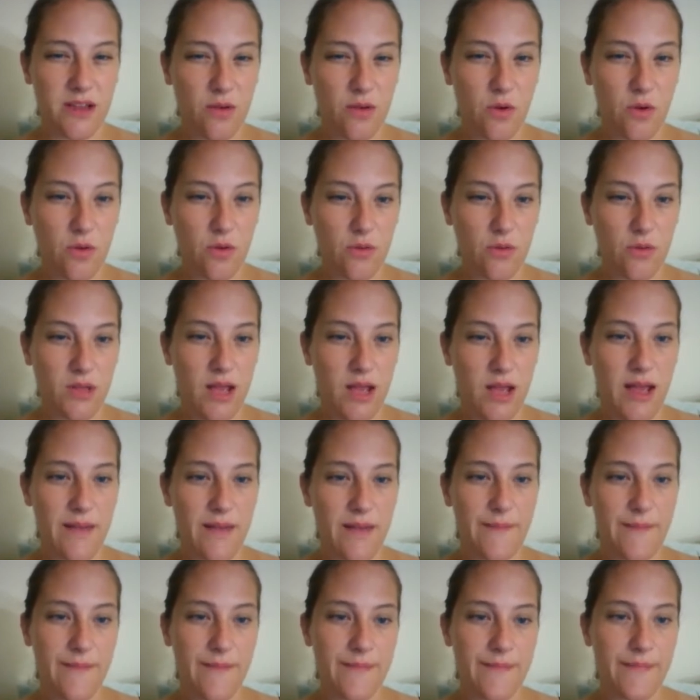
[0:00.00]
a whole lot.
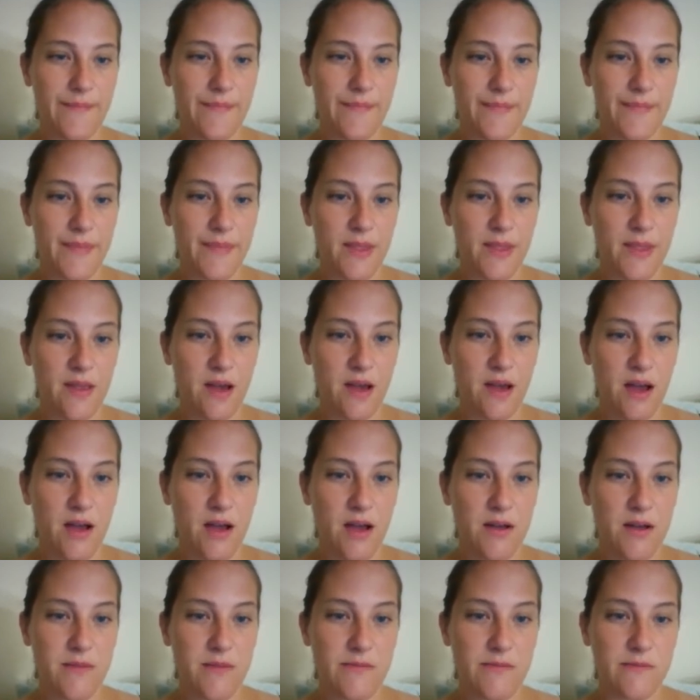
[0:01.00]

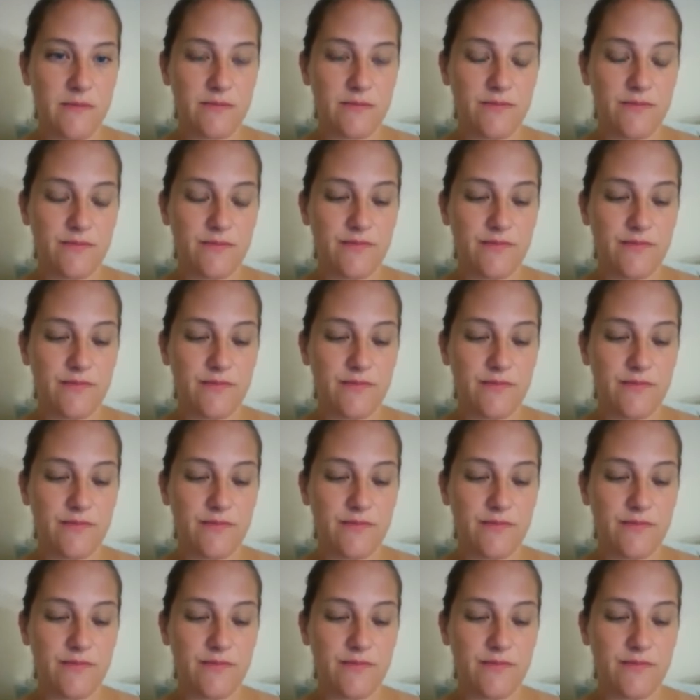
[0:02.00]
Um,